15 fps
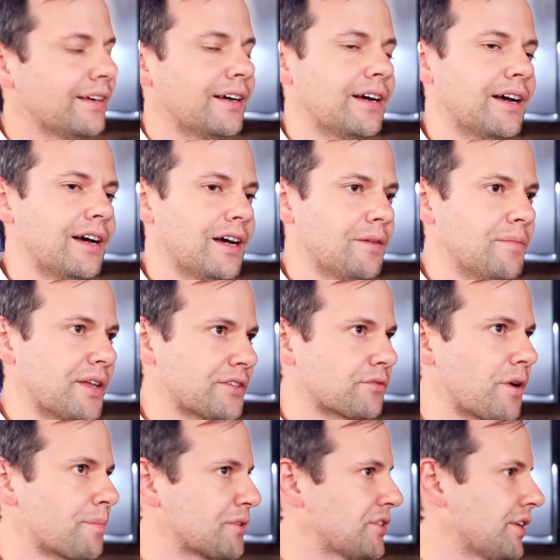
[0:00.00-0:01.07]
that
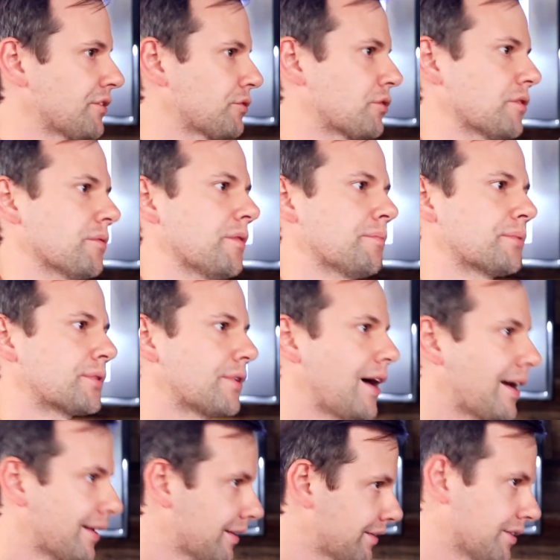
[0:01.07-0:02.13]
represents sort of a
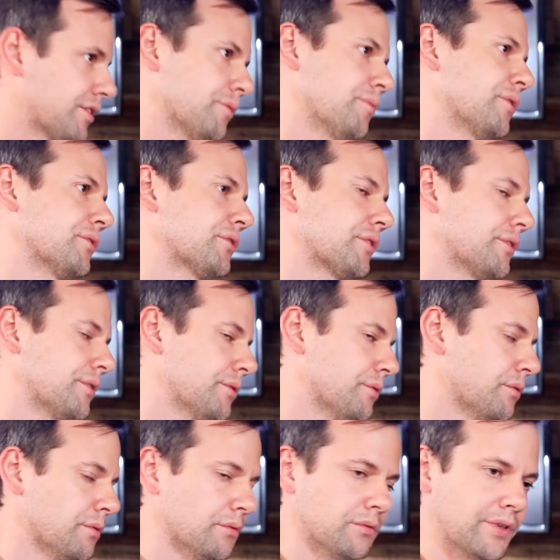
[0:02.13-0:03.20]
product as opposed
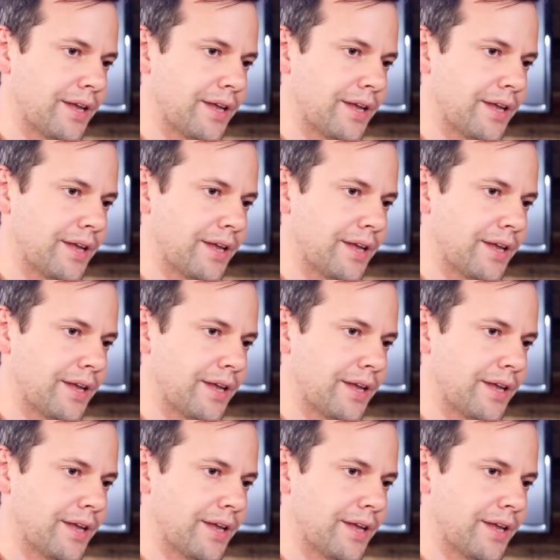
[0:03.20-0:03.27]
to